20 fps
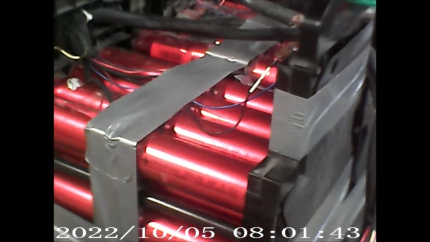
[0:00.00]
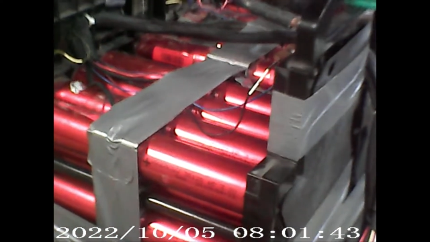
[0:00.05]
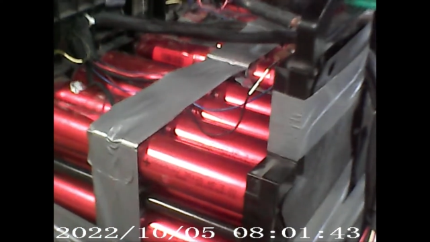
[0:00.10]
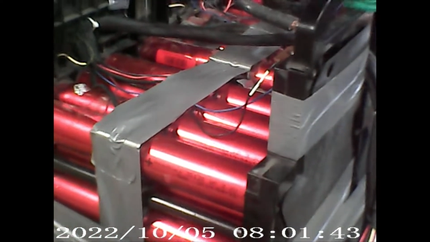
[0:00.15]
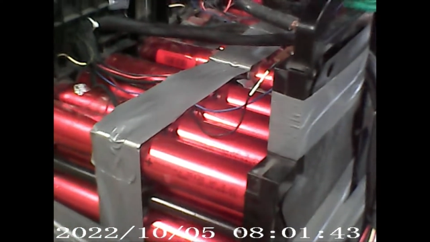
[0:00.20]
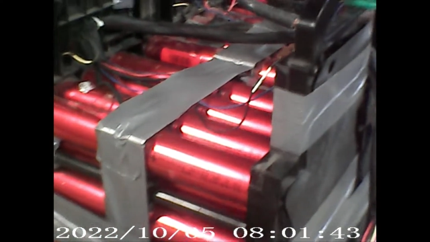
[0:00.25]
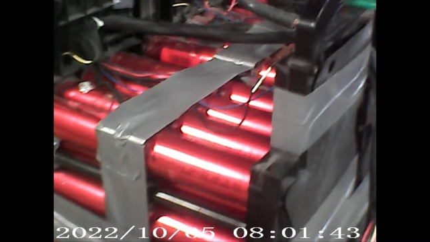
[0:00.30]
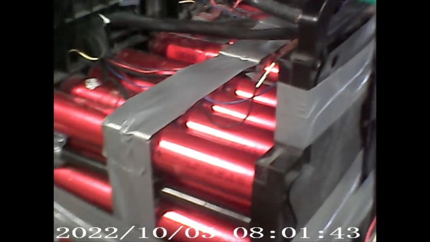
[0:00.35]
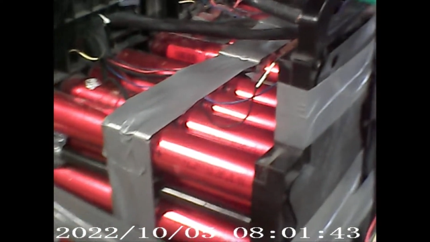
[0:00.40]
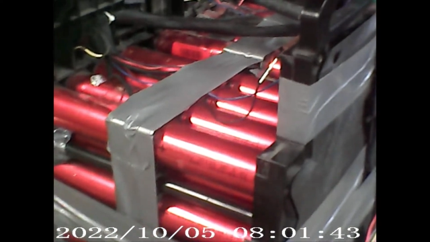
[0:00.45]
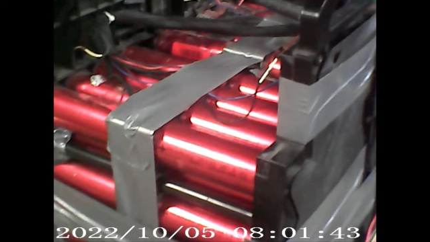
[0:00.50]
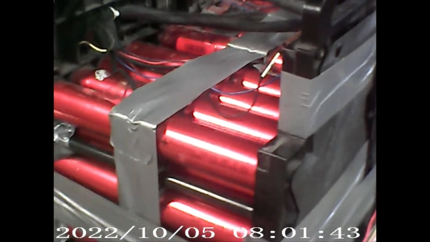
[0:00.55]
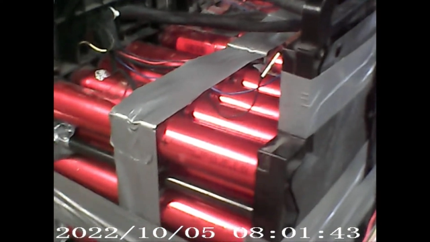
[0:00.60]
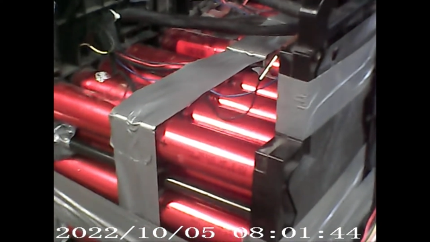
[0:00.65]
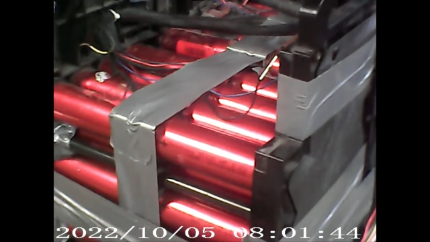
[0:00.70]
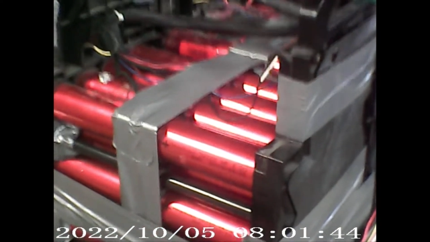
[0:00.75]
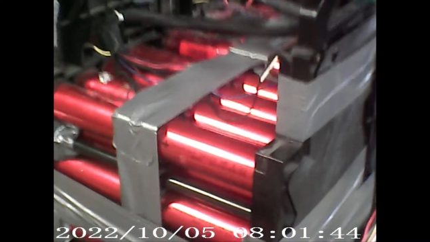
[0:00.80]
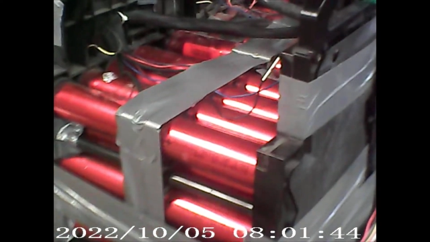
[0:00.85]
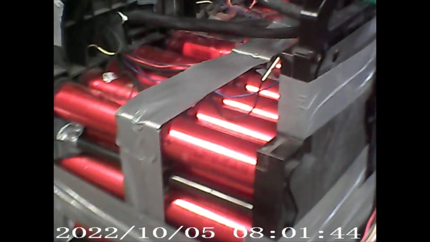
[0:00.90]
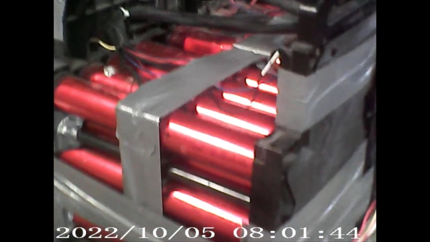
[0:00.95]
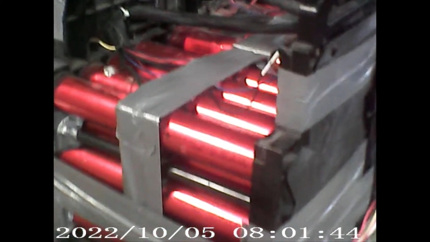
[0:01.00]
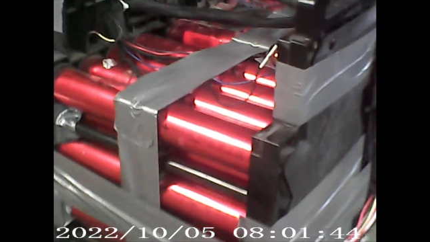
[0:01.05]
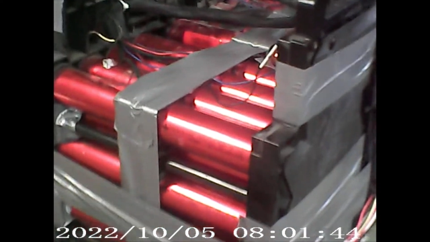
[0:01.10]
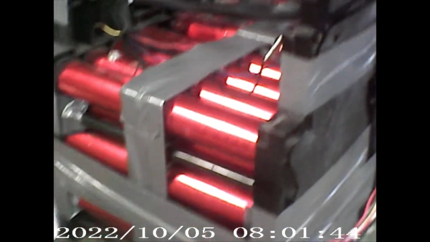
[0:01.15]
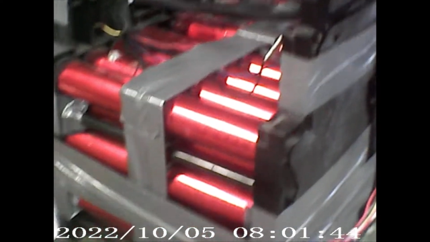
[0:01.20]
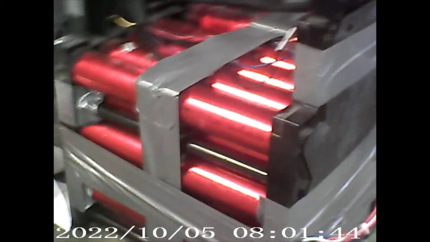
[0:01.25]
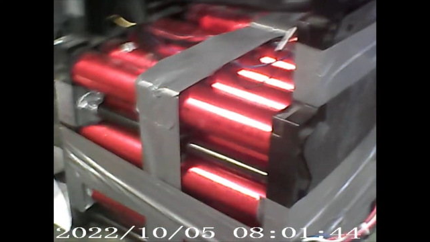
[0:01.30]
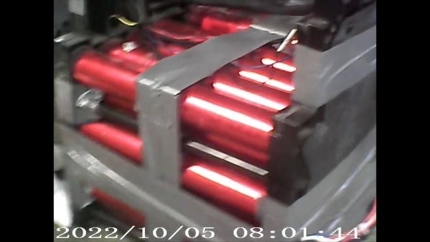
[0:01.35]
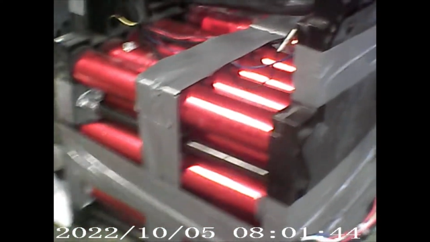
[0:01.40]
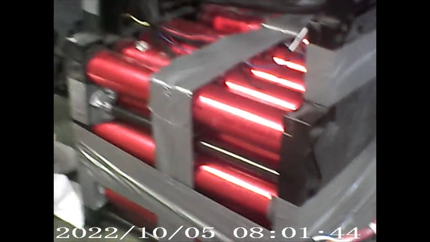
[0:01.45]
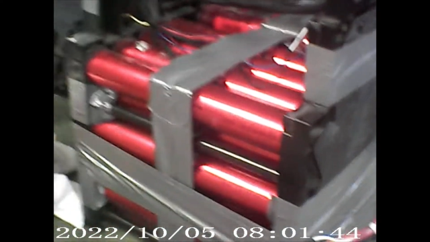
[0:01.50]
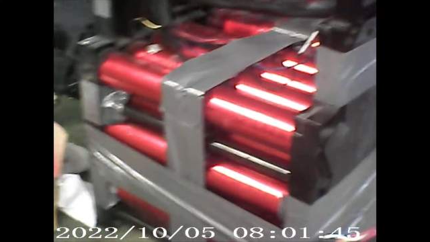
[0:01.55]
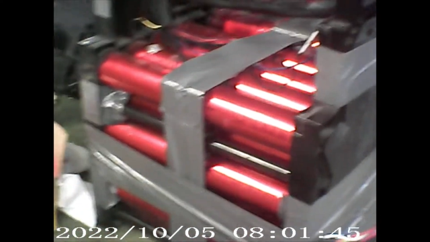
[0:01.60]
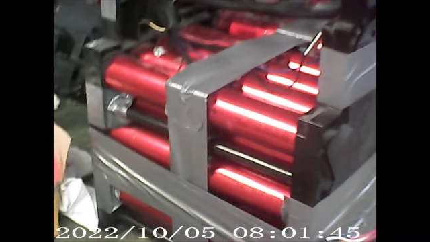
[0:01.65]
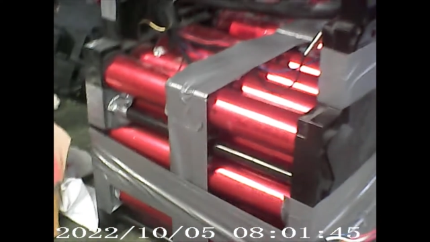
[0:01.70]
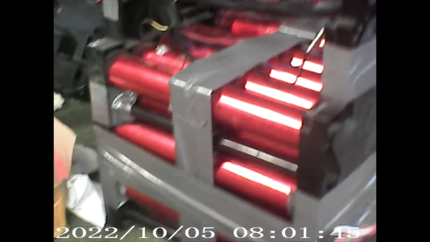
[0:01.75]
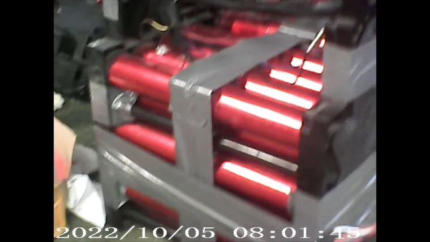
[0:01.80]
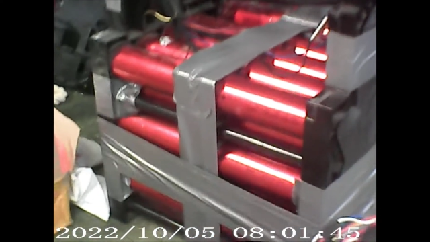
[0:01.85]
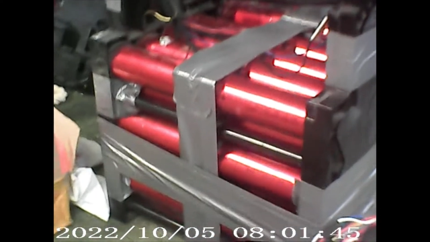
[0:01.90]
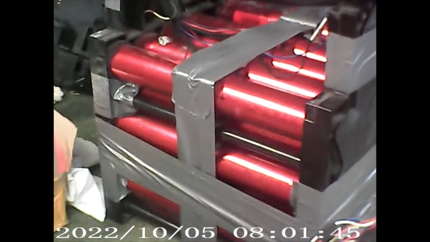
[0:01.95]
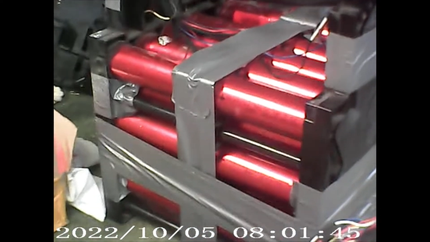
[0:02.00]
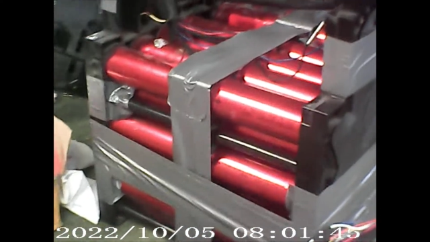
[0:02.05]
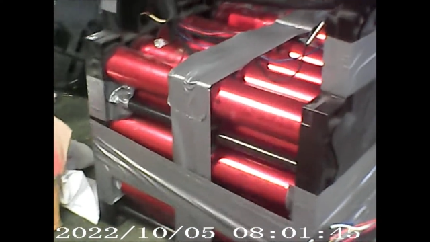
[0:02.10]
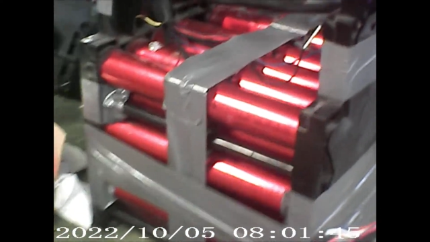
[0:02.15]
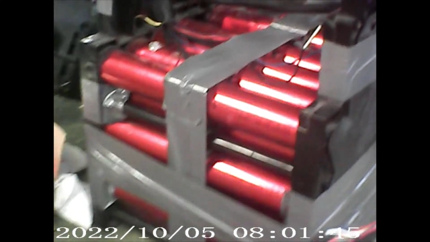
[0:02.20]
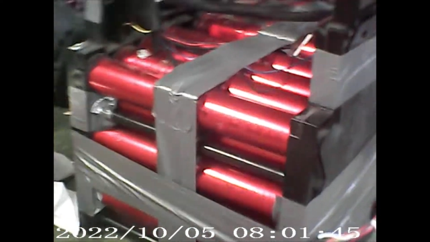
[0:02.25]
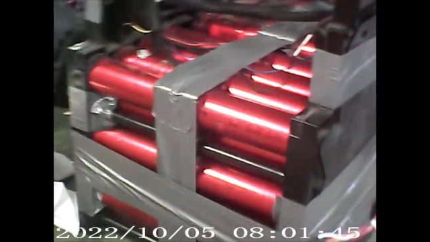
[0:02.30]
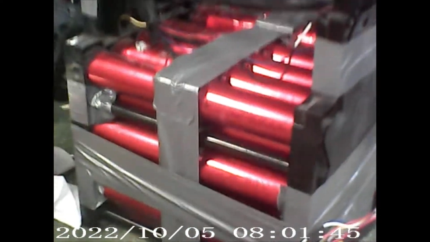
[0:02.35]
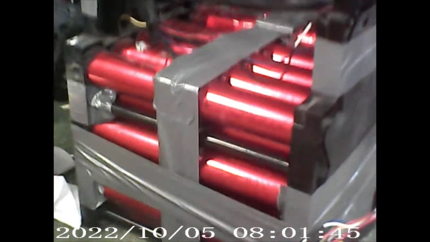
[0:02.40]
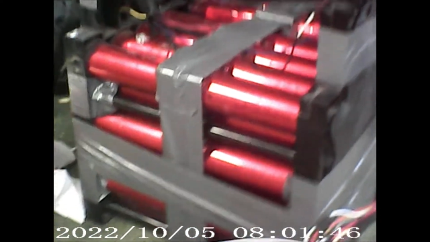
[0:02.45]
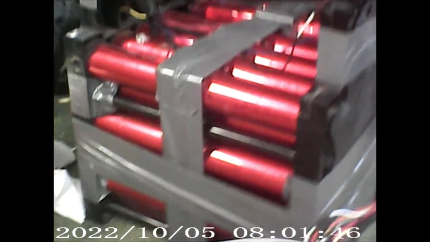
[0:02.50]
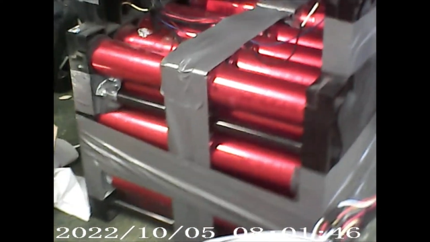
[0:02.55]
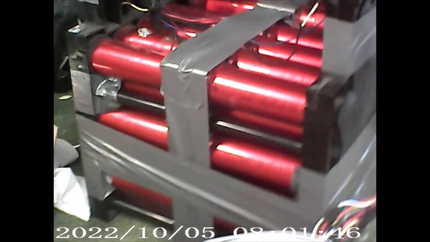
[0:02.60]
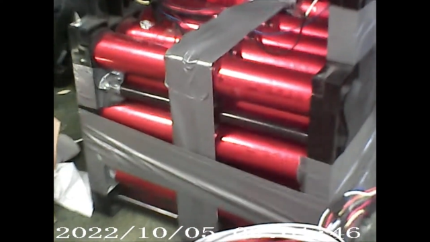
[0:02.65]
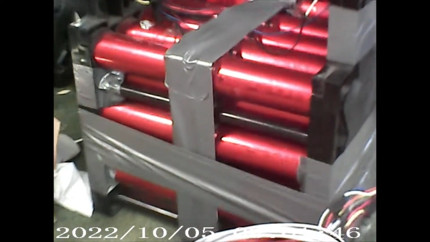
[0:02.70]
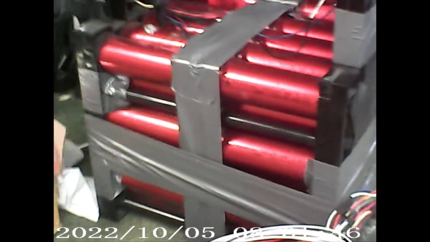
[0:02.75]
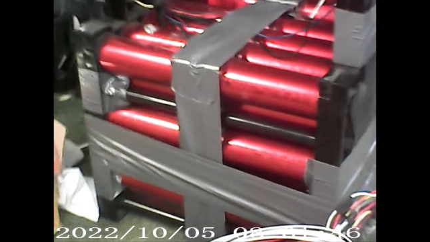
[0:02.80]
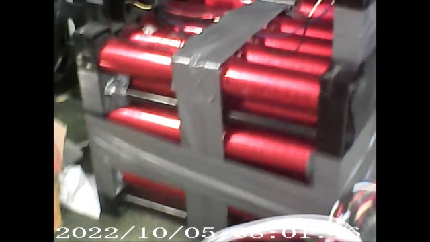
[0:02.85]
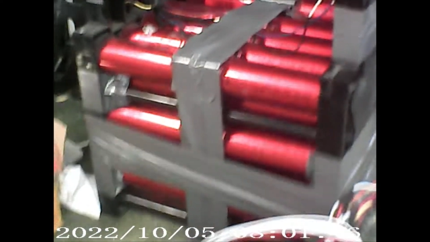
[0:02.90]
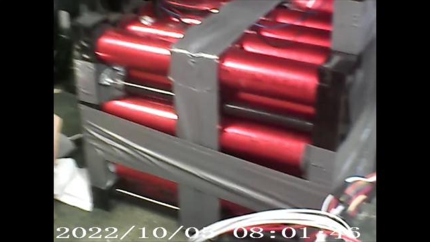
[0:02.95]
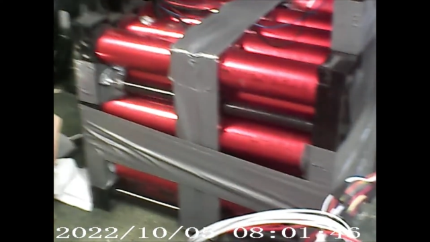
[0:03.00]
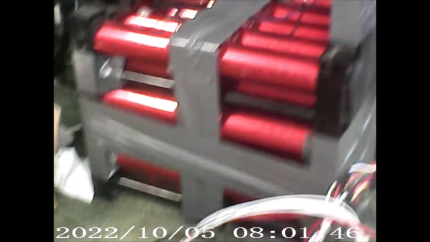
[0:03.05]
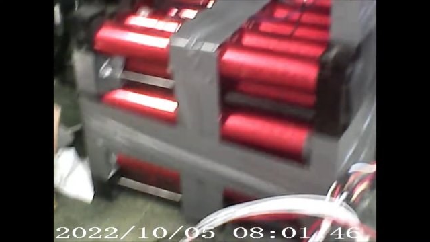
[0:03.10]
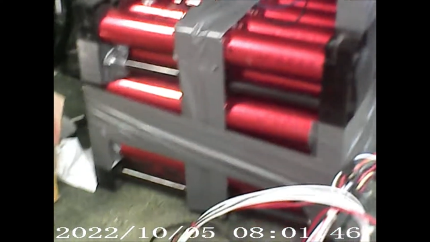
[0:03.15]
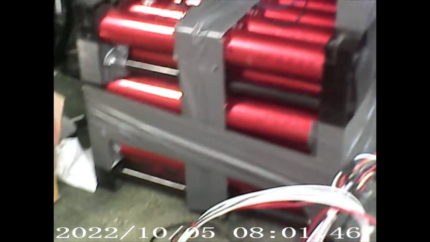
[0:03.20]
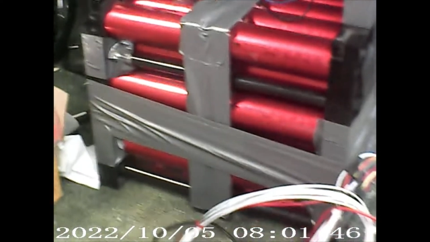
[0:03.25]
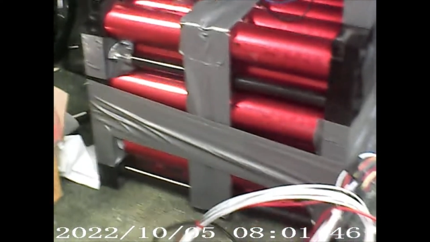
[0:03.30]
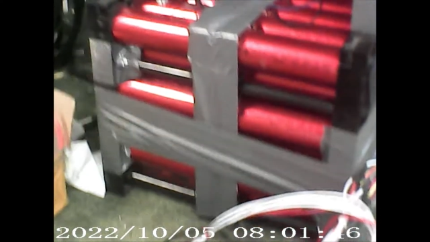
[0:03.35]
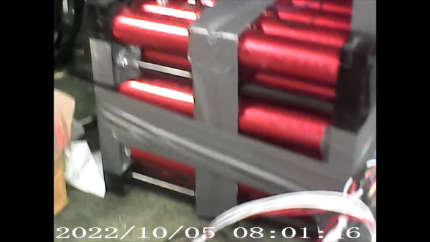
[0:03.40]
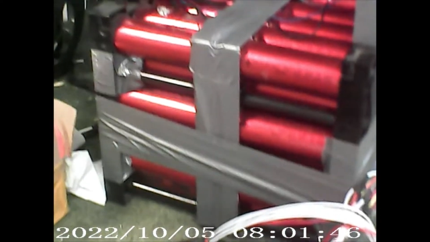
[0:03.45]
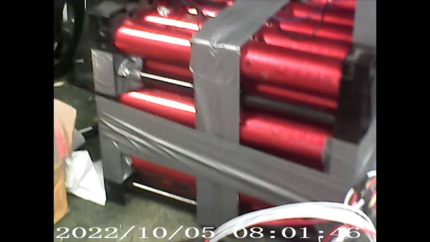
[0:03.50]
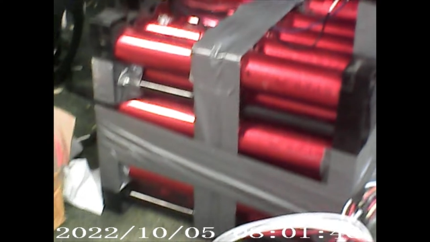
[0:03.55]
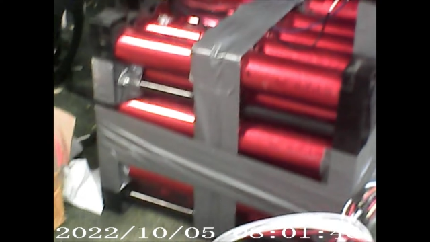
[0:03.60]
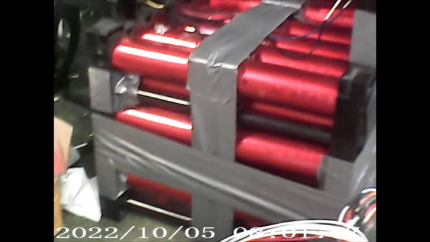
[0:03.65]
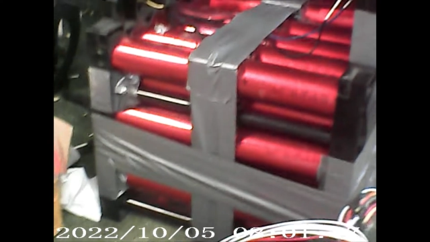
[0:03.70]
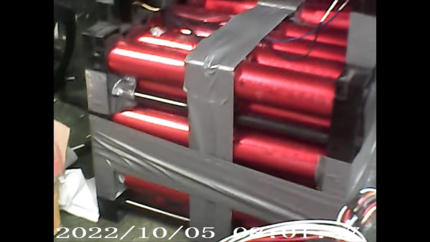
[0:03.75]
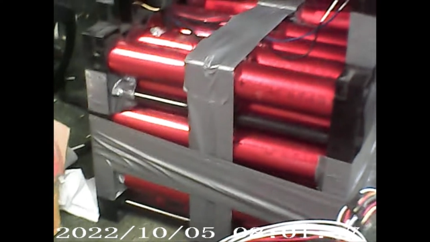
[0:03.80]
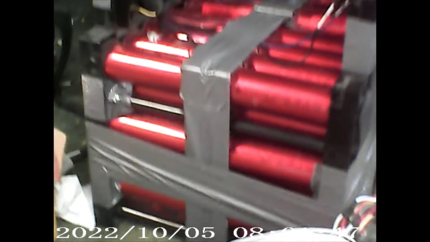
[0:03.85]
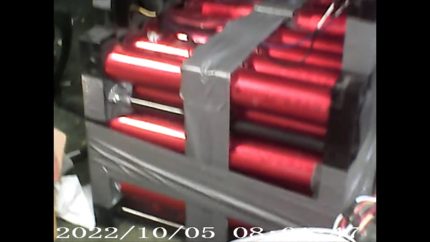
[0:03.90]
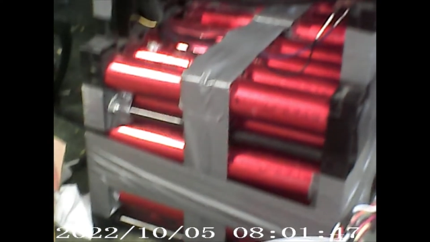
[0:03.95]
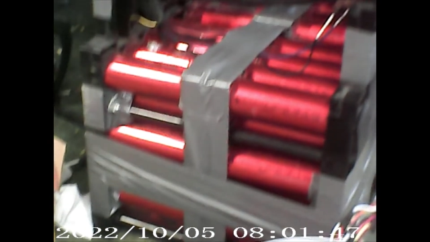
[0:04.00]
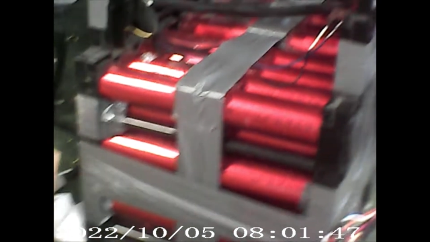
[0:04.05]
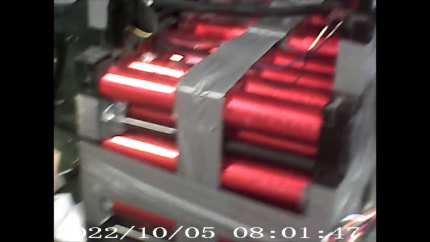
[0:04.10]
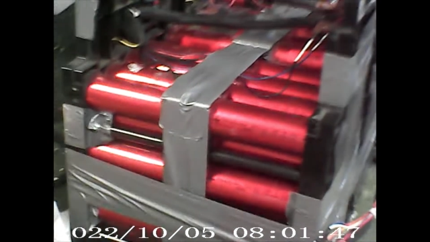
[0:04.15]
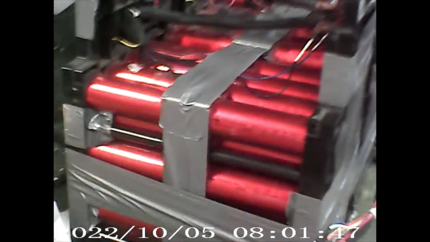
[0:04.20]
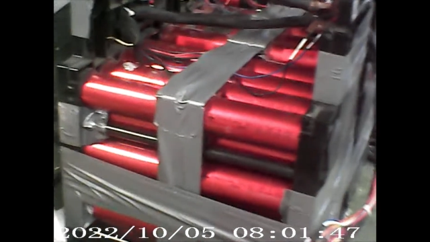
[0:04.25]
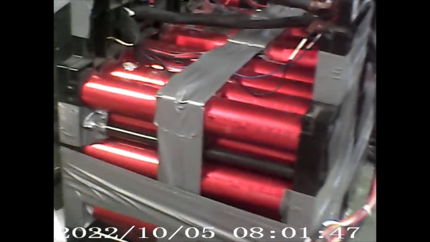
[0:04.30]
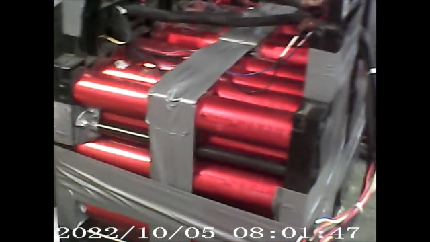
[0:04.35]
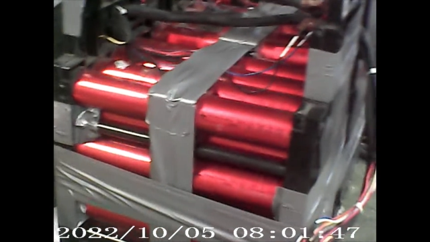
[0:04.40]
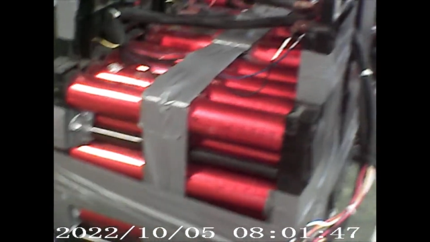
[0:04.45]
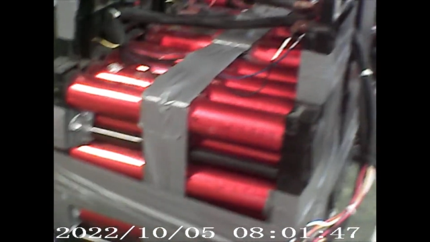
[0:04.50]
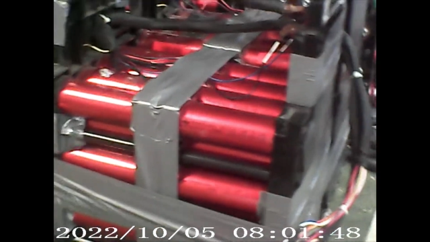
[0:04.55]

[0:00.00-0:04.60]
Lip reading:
No face is visible, so there are no lips to read.